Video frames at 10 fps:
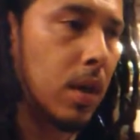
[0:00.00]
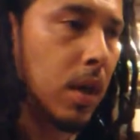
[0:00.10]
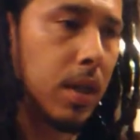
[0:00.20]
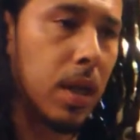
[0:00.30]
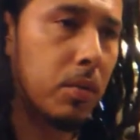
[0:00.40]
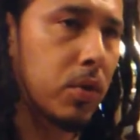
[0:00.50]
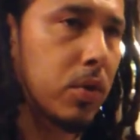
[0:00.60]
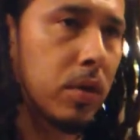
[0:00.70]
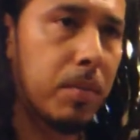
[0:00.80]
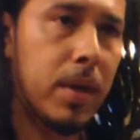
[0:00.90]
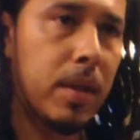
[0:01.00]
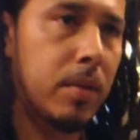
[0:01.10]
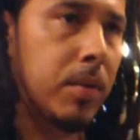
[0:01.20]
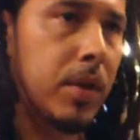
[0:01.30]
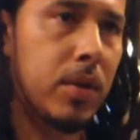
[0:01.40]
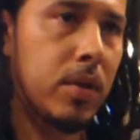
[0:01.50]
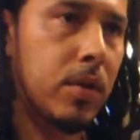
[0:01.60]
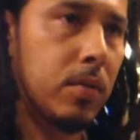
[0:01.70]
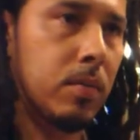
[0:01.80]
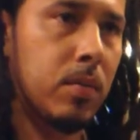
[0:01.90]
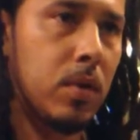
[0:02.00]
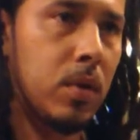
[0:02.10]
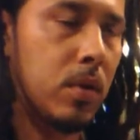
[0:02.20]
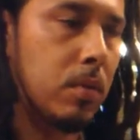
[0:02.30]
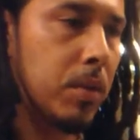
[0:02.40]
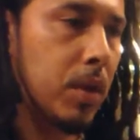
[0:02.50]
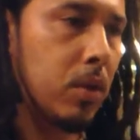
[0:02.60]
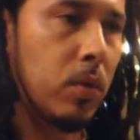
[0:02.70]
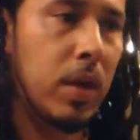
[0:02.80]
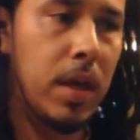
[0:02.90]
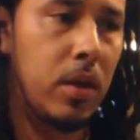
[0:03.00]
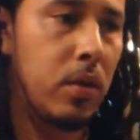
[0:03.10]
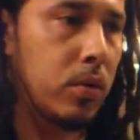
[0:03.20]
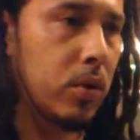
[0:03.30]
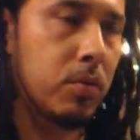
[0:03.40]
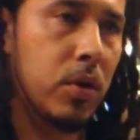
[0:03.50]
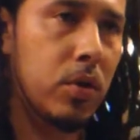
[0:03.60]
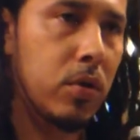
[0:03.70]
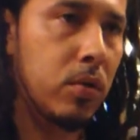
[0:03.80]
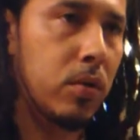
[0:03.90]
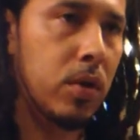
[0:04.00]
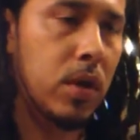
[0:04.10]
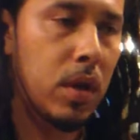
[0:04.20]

and I was struck by the impressionism, you know what I mean? The way that he uses brush strokes.